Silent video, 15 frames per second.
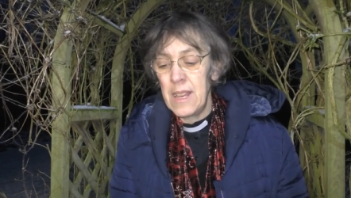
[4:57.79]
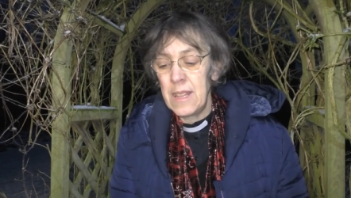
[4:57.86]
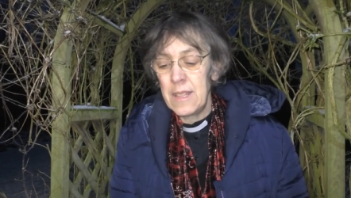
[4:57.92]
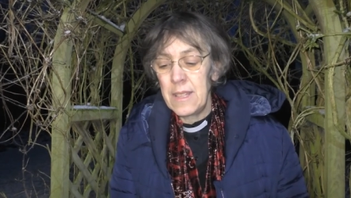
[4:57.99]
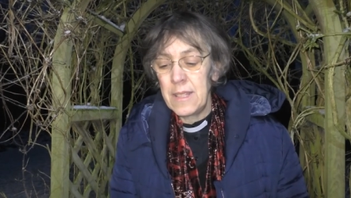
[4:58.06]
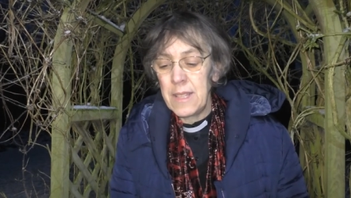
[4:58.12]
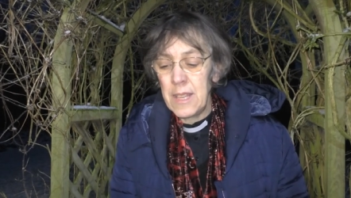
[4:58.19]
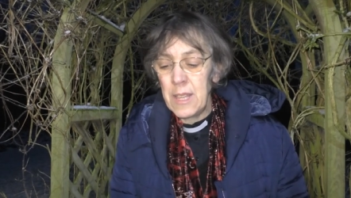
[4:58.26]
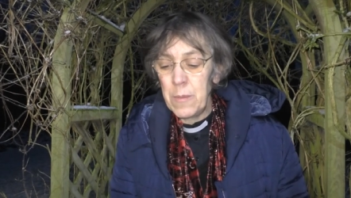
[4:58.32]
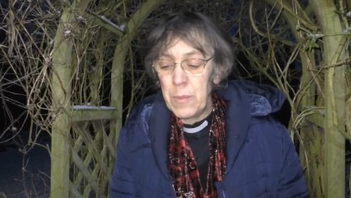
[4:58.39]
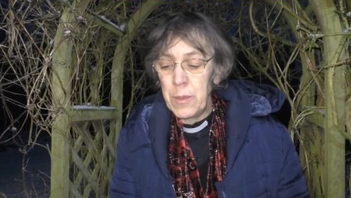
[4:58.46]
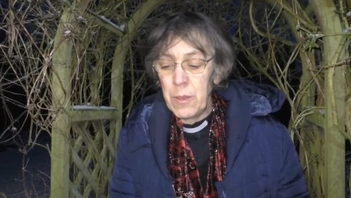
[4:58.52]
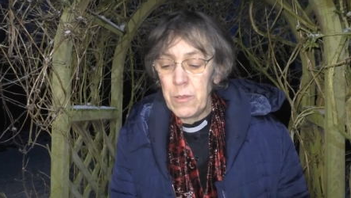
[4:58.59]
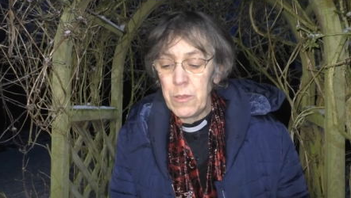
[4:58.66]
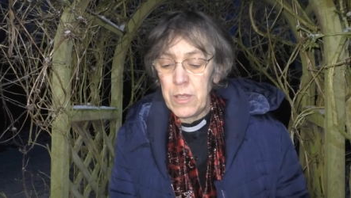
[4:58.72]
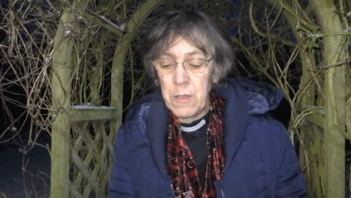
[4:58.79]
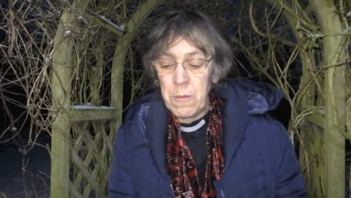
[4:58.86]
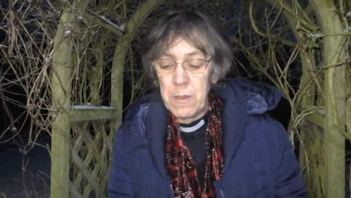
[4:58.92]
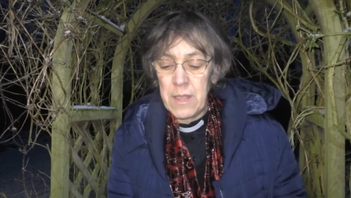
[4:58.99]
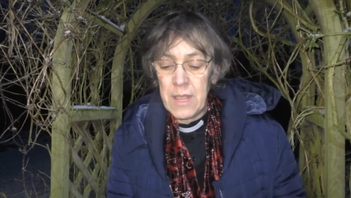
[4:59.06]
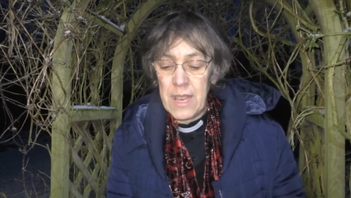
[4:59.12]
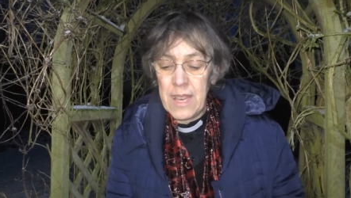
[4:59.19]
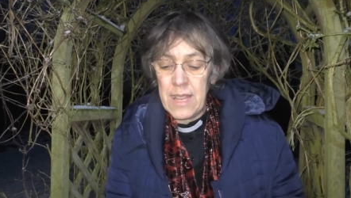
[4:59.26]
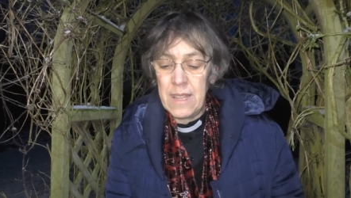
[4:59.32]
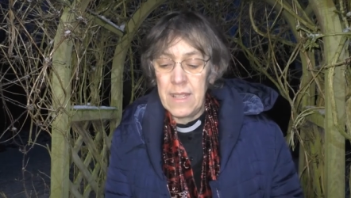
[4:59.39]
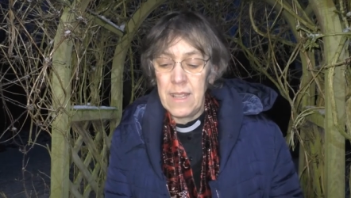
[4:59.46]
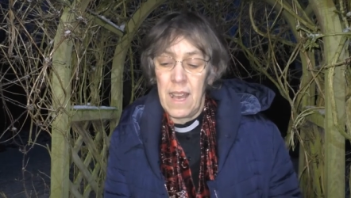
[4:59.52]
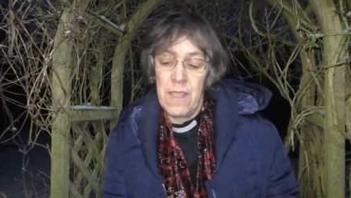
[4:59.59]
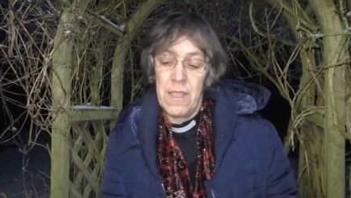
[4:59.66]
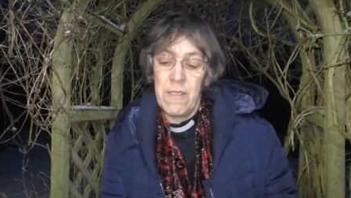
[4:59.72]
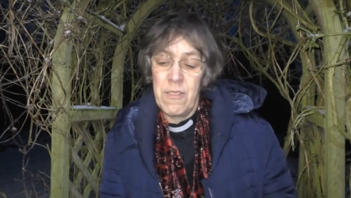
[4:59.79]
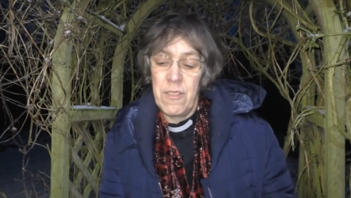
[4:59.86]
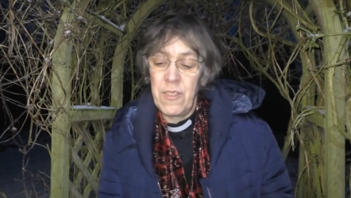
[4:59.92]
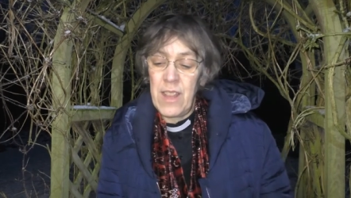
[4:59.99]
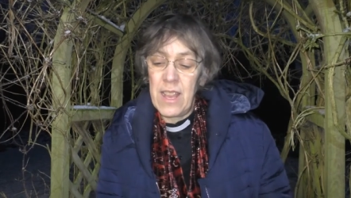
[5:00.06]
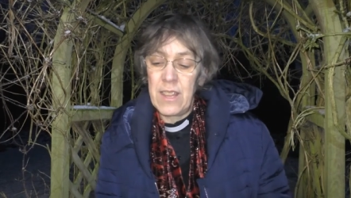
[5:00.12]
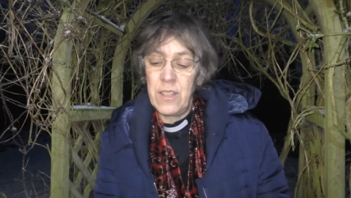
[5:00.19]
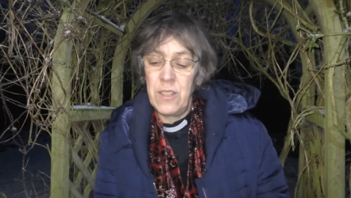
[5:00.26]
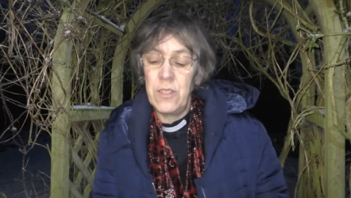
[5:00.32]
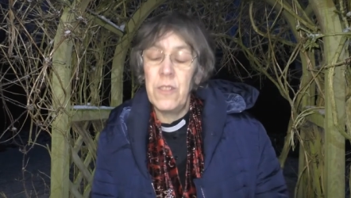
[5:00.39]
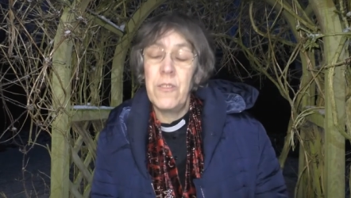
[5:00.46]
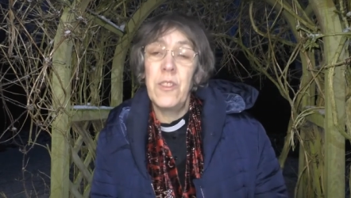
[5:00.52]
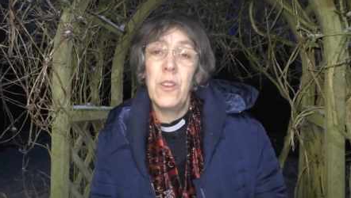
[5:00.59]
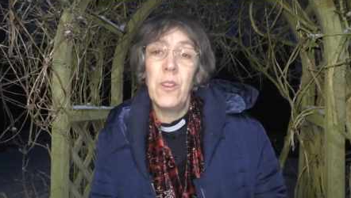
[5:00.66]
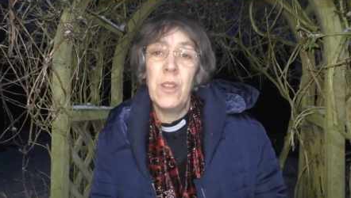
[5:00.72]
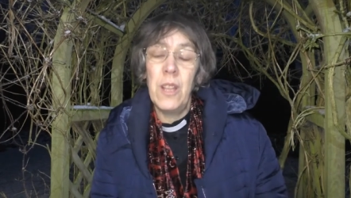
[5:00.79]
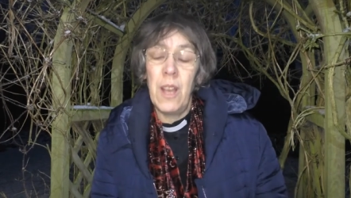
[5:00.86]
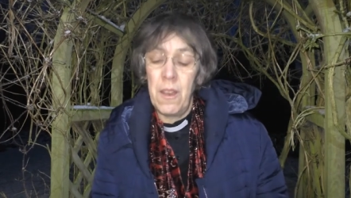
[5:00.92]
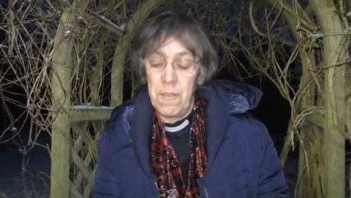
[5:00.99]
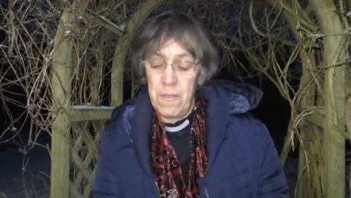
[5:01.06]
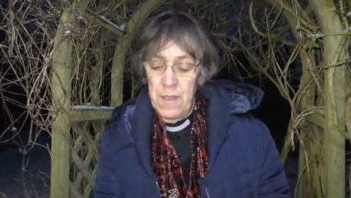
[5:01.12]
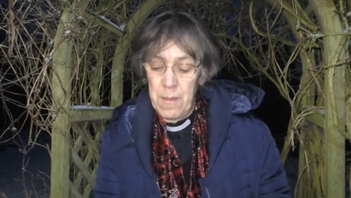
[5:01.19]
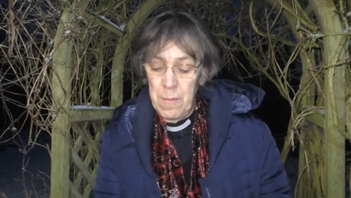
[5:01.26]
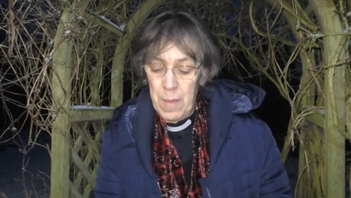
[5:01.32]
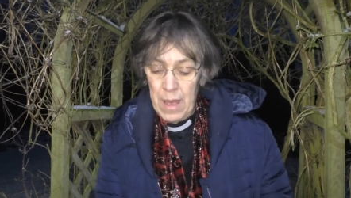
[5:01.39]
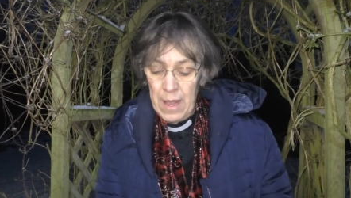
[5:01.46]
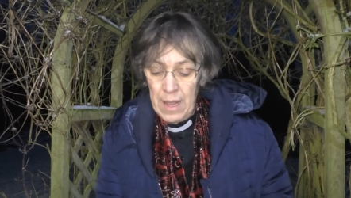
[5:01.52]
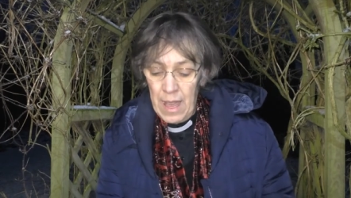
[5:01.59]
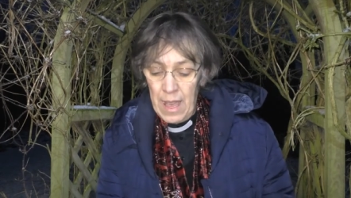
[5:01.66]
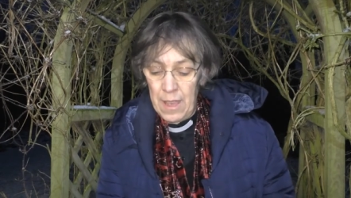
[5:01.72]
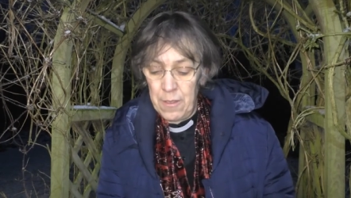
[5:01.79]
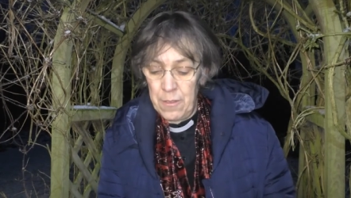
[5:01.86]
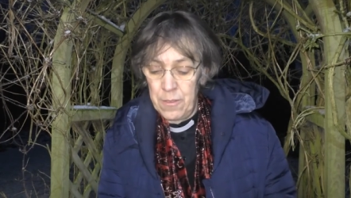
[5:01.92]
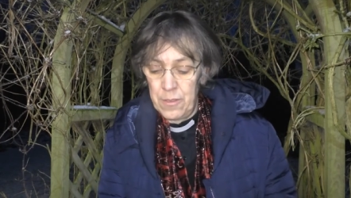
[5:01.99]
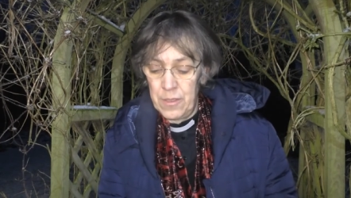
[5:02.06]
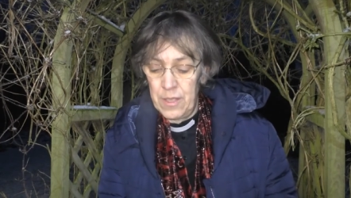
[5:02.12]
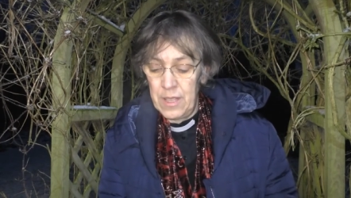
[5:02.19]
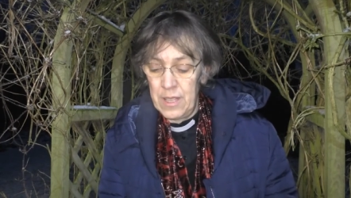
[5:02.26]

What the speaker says: to see the beauty within and the reflections of your love in my life.